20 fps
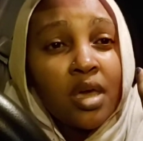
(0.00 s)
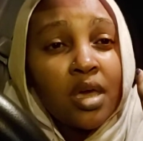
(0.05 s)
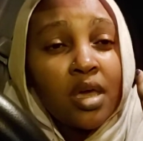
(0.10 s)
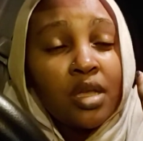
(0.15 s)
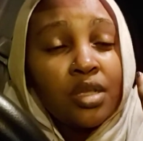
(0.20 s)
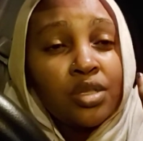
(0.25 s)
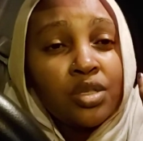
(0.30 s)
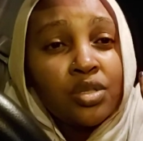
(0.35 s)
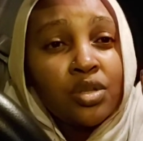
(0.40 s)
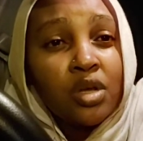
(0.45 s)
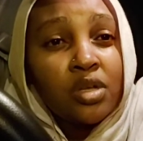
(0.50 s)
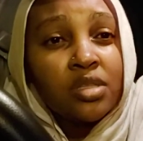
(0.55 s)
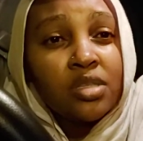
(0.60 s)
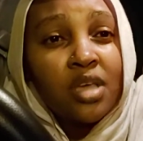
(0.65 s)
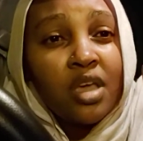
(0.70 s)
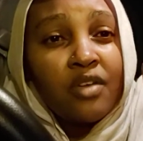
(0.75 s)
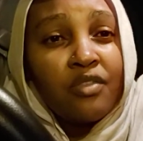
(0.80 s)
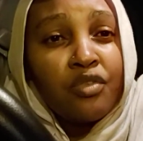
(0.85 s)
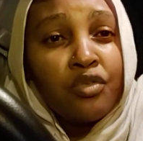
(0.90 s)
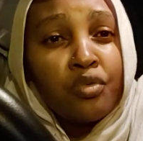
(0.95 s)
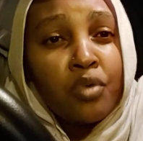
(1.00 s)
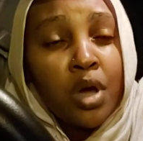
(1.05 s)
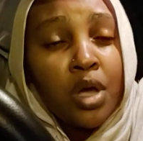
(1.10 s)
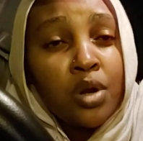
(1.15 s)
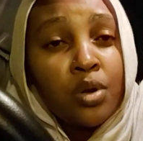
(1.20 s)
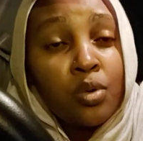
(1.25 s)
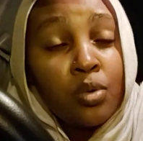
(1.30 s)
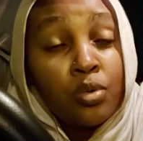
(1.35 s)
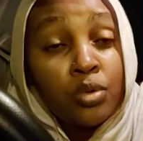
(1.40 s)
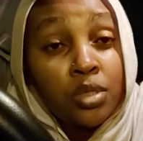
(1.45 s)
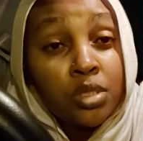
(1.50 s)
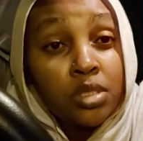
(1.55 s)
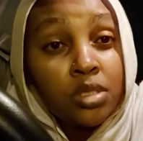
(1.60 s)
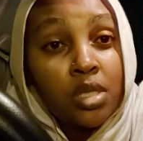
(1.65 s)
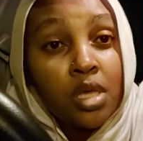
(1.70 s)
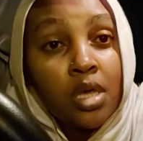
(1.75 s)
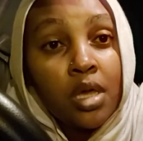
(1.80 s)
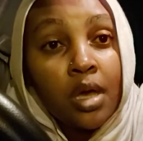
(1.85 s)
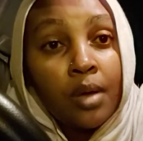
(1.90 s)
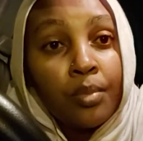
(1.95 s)
it's not everyone who is
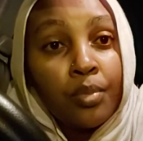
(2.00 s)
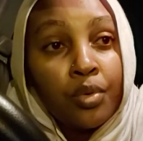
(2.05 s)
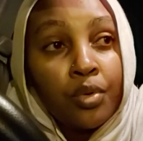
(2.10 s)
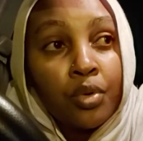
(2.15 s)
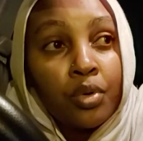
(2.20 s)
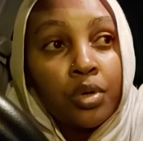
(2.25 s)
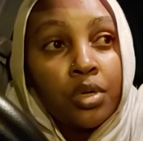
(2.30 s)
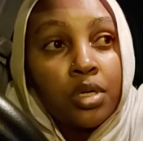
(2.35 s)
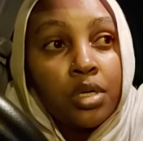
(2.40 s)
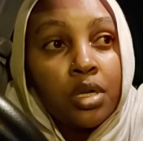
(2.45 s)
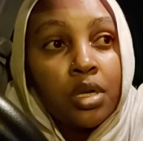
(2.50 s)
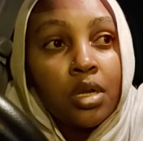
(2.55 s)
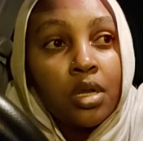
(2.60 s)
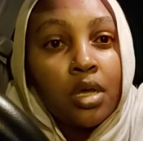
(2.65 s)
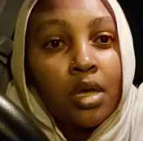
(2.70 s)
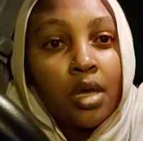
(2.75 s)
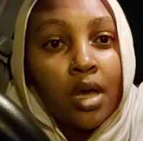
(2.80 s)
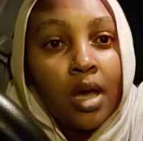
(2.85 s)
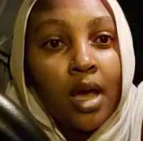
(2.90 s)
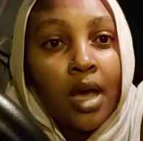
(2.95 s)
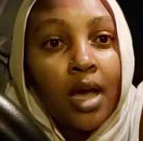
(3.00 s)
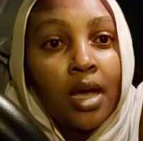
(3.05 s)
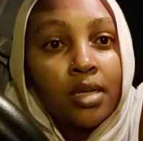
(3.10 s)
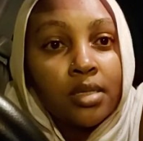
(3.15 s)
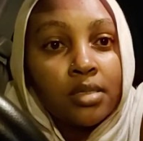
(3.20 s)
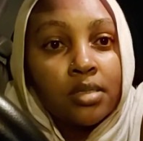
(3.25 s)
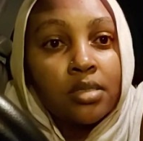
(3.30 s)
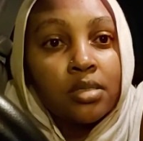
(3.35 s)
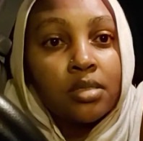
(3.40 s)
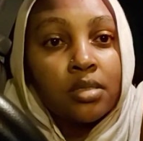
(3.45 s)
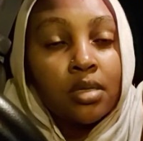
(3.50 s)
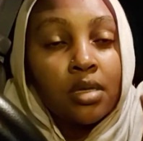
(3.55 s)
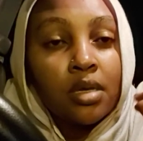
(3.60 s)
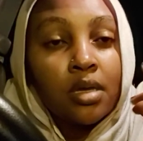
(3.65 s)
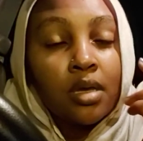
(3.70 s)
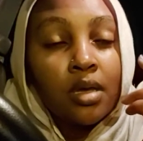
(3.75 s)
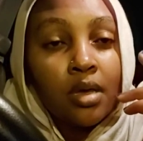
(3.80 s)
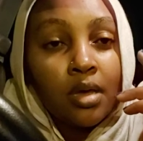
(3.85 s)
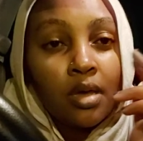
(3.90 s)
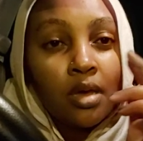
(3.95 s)
staying abroad has
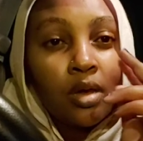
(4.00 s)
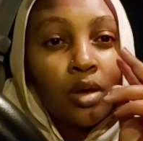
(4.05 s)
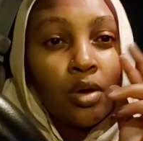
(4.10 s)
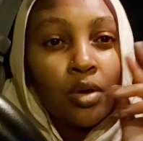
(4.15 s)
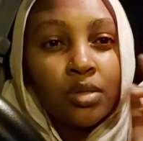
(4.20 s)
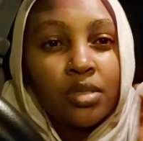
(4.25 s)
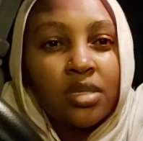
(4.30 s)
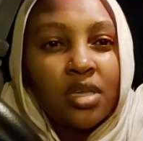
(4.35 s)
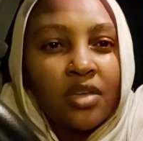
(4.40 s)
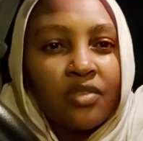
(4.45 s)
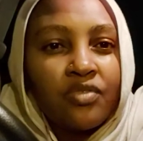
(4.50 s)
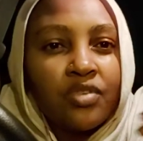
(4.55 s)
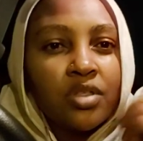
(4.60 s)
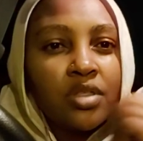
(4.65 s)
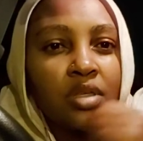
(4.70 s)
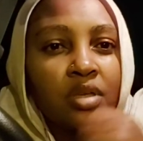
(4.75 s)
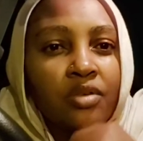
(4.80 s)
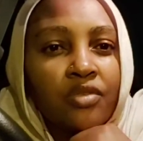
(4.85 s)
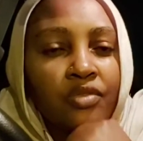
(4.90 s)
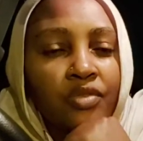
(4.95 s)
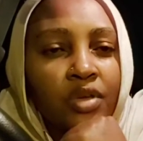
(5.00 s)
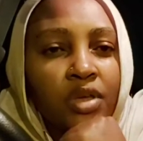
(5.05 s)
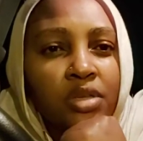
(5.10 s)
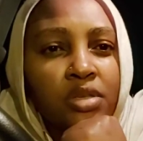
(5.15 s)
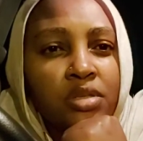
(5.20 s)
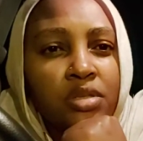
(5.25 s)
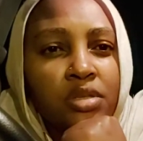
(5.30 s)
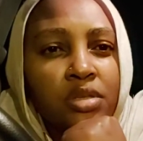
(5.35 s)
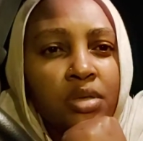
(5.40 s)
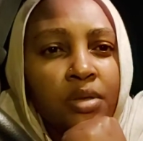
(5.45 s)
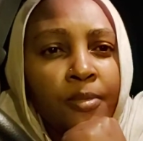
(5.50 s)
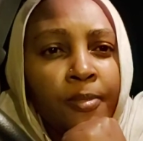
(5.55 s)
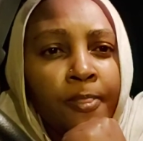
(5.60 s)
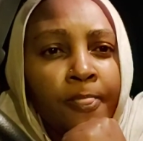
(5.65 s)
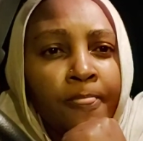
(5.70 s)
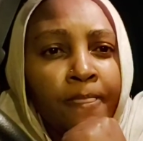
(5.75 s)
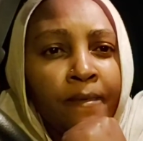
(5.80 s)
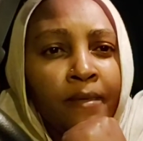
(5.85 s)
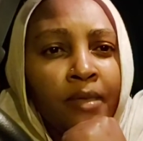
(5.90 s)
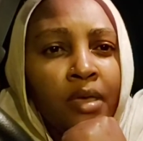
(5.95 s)
got everything fixed.
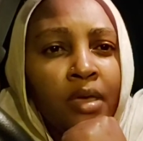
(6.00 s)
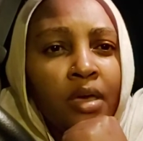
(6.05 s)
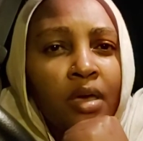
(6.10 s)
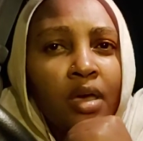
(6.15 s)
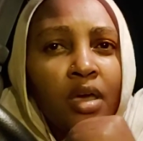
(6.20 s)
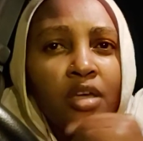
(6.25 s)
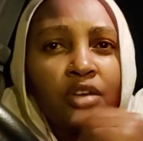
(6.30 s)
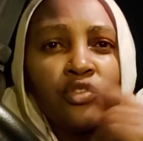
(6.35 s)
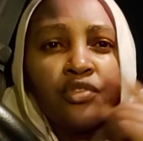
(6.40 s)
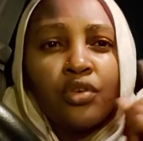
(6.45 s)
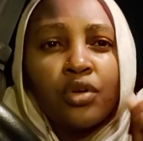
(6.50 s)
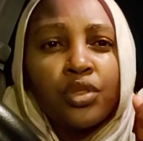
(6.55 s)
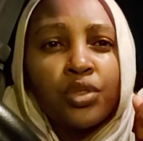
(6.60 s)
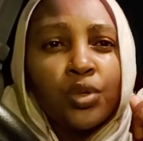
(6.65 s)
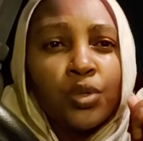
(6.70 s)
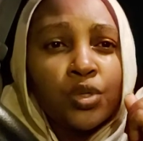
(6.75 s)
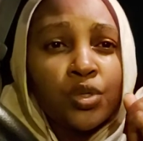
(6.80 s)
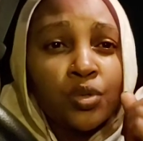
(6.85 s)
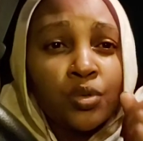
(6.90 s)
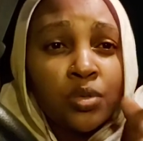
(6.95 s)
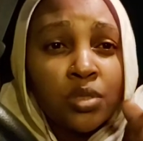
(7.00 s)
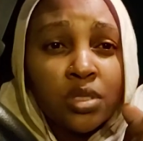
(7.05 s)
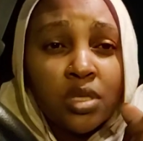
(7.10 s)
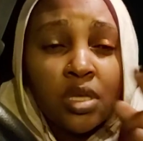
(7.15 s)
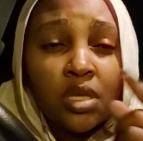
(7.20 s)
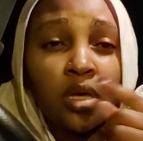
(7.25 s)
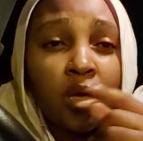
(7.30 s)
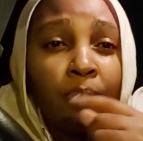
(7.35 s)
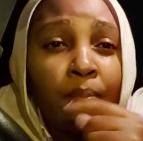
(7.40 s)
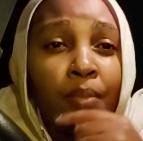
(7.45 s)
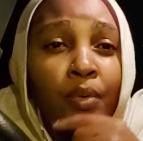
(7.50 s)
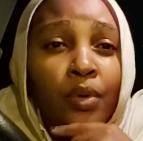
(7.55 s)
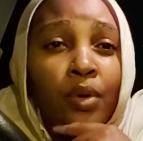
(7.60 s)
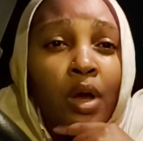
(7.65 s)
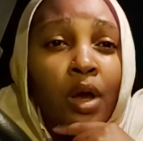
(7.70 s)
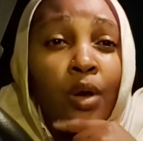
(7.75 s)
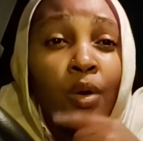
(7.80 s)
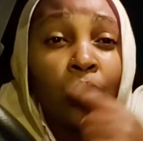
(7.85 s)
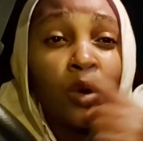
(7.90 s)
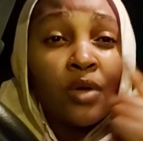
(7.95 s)
And for those who staying abroad,
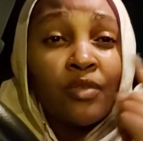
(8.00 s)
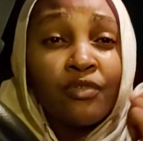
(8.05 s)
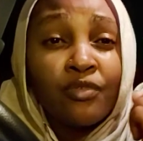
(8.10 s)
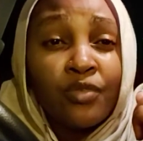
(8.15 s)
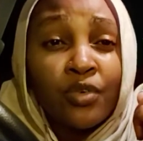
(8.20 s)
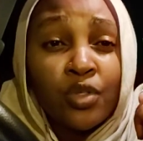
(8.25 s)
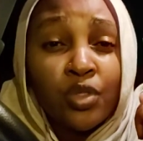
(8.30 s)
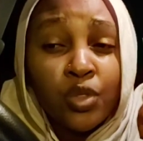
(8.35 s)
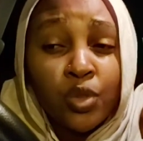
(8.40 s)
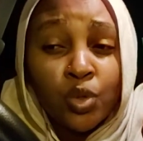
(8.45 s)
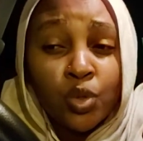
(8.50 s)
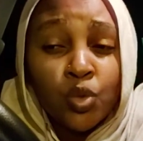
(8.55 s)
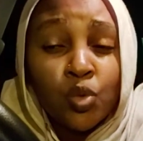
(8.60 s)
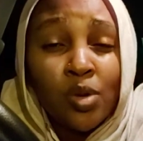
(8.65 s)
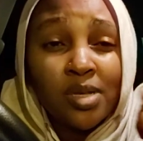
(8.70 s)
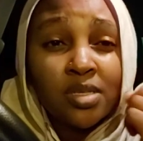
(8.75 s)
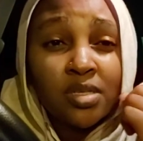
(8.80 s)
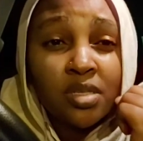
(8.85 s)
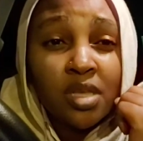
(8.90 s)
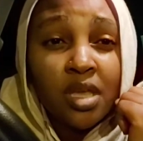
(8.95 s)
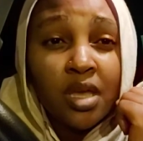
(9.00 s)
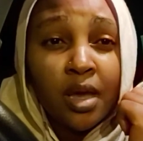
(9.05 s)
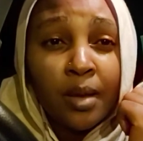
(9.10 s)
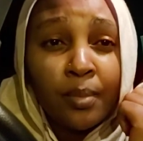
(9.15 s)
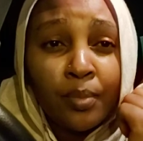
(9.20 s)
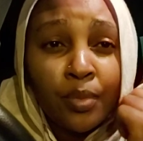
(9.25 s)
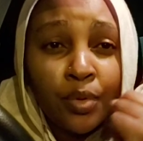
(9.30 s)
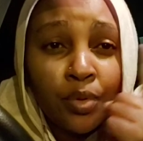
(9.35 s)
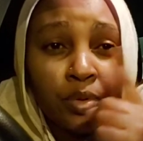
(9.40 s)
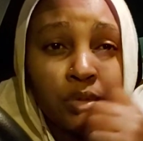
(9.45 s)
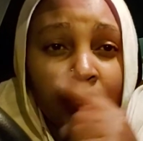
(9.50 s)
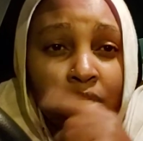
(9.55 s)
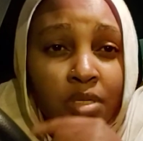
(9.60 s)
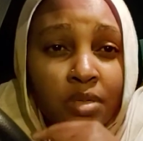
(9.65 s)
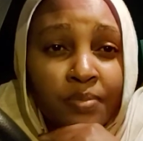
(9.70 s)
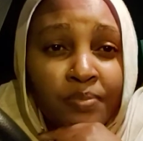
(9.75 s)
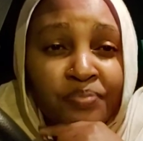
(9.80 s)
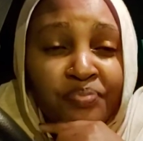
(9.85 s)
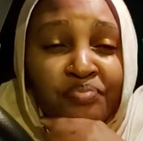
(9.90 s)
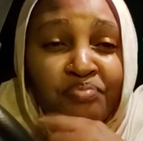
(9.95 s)
and for those who are staying abroad,
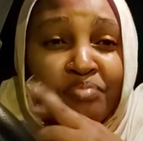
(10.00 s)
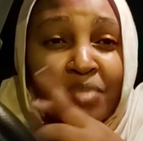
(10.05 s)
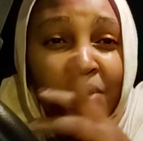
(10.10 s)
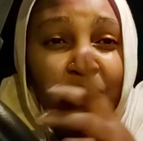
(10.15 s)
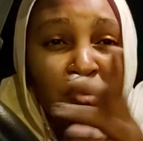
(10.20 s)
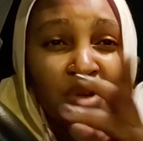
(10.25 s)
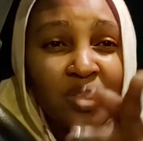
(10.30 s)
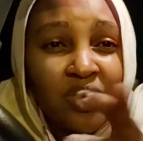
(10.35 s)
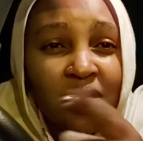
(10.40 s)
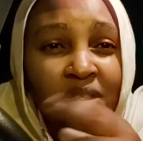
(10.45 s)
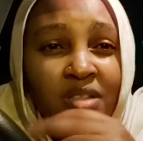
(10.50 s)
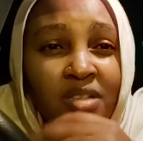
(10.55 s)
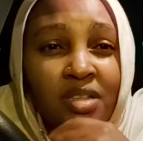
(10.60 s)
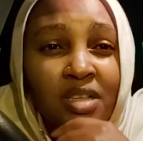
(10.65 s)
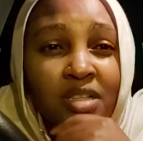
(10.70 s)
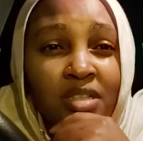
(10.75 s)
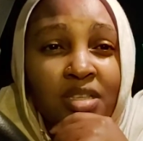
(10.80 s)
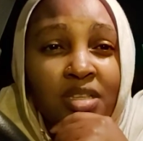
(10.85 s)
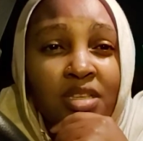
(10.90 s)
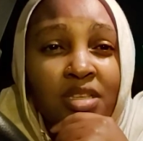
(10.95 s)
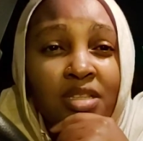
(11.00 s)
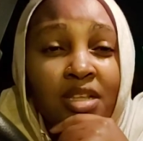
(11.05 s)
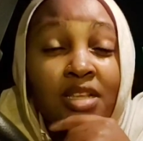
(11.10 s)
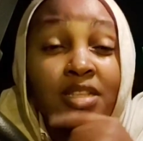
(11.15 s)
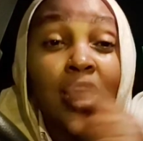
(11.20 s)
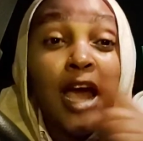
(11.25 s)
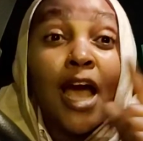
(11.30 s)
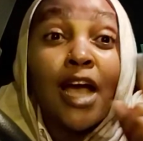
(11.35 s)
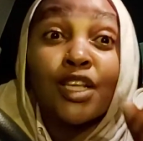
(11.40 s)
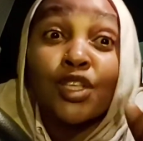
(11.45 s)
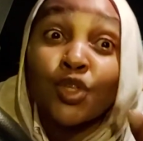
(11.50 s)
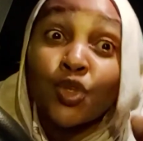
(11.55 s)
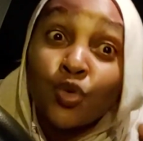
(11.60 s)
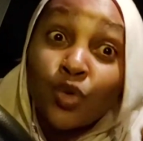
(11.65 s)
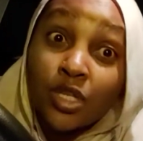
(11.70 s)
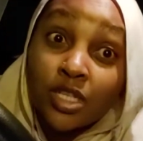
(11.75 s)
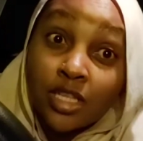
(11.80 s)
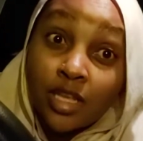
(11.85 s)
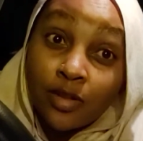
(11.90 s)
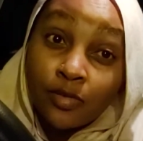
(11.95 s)
my brothers and sisters, ask
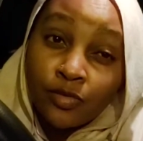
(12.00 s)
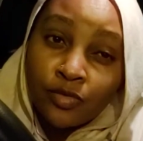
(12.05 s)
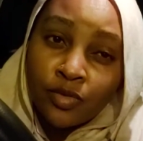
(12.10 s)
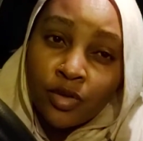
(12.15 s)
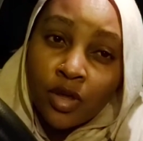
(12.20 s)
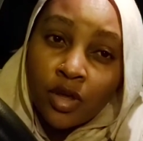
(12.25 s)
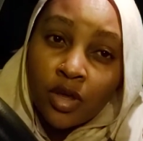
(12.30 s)
yourself,